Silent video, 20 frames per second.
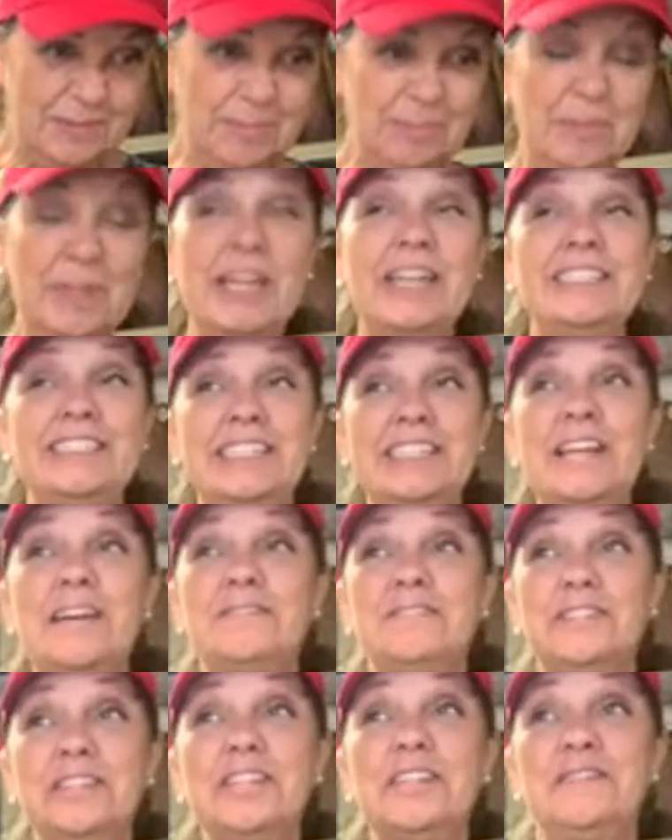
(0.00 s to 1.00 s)
But I did have
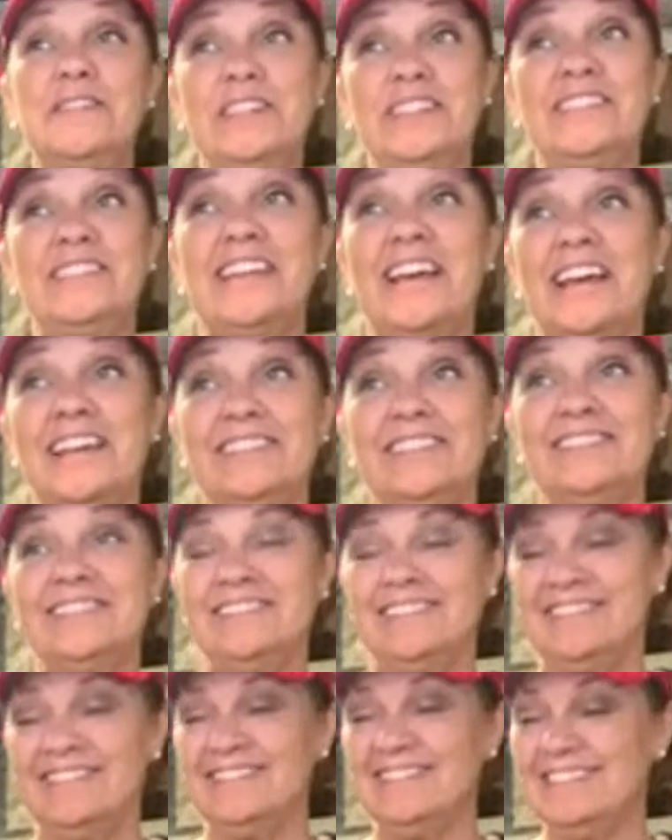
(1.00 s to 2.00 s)
to leave it set
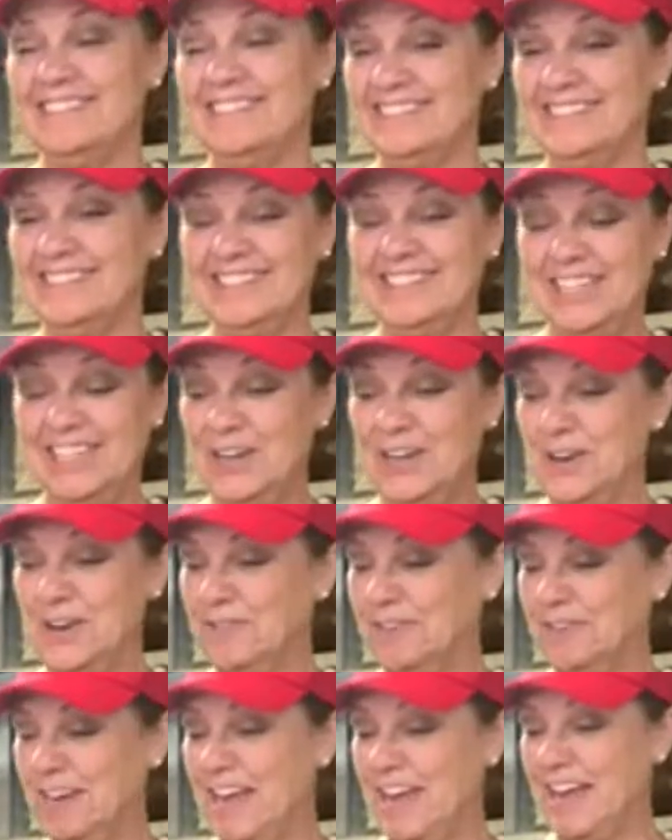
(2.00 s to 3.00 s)

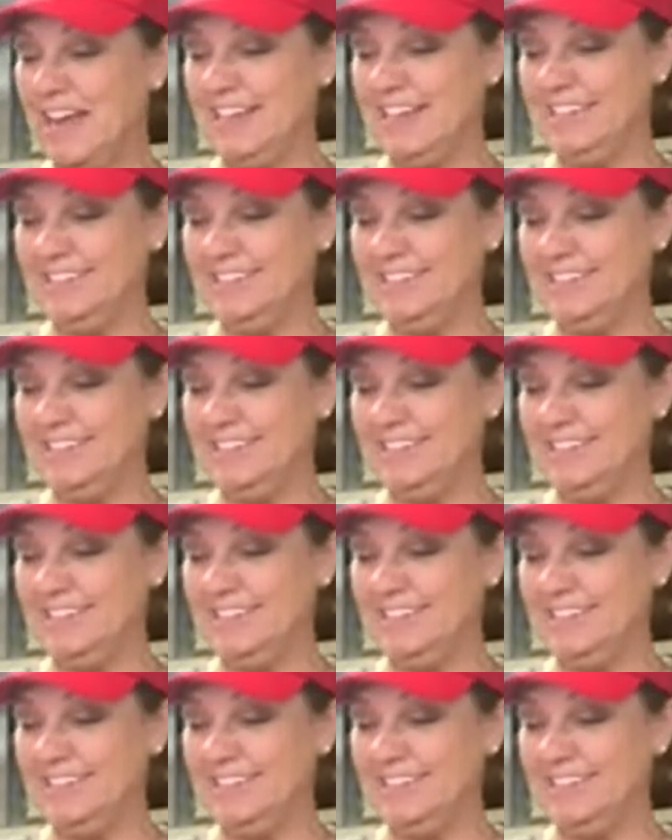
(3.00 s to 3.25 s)
overnight.